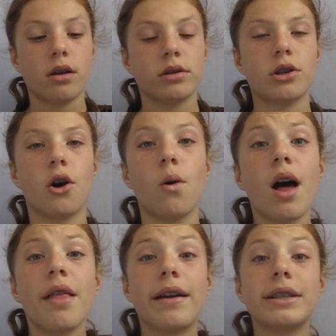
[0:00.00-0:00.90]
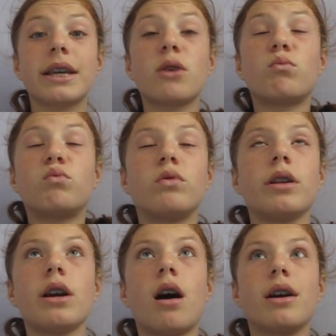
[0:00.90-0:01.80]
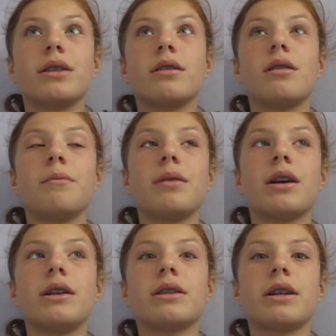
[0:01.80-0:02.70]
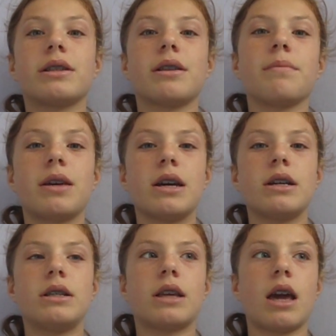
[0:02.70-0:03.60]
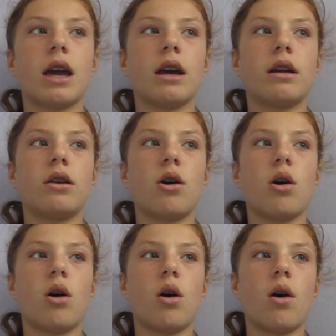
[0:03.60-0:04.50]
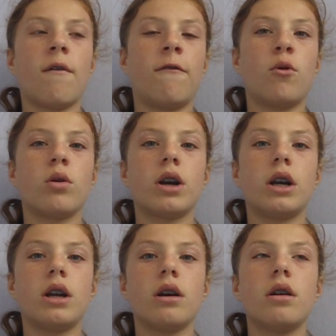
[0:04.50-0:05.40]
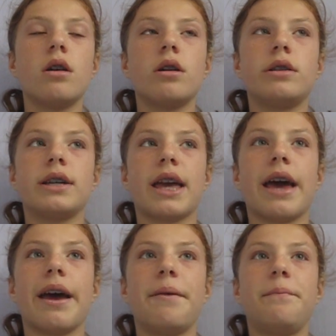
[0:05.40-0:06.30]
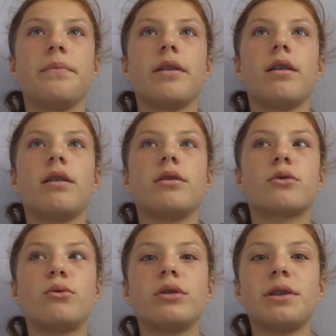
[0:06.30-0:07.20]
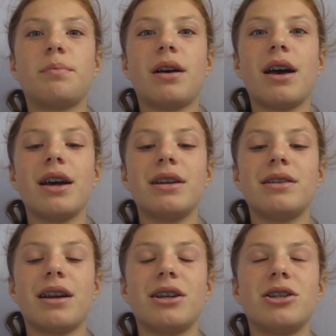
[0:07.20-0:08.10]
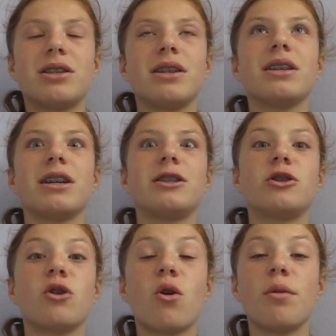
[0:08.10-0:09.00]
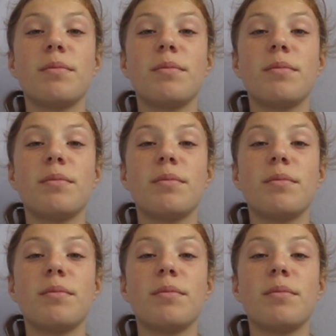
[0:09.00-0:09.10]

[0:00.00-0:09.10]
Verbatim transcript: So that's like really awesome because like some kids can't afford to get school supplies and I just think that's so